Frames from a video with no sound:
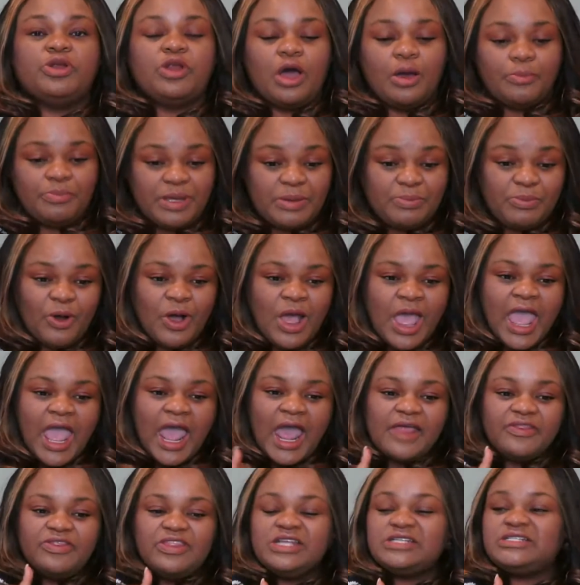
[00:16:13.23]
on people.
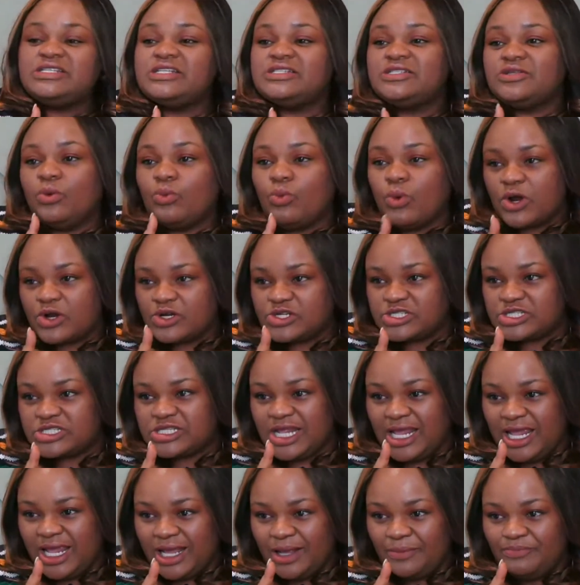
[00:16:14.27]
And this is the worst
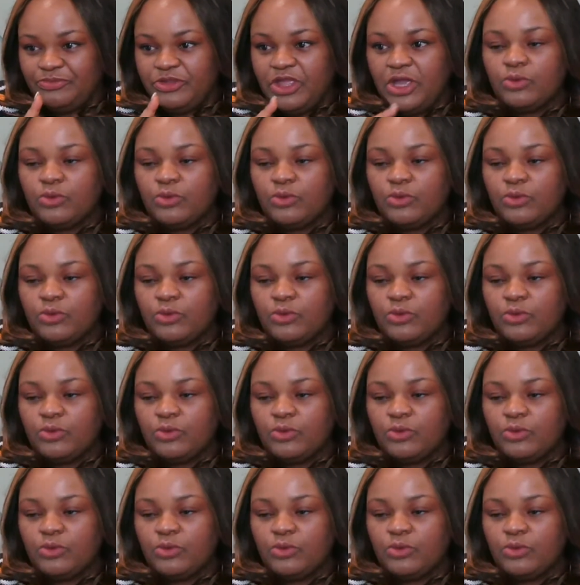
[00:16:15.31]
thing.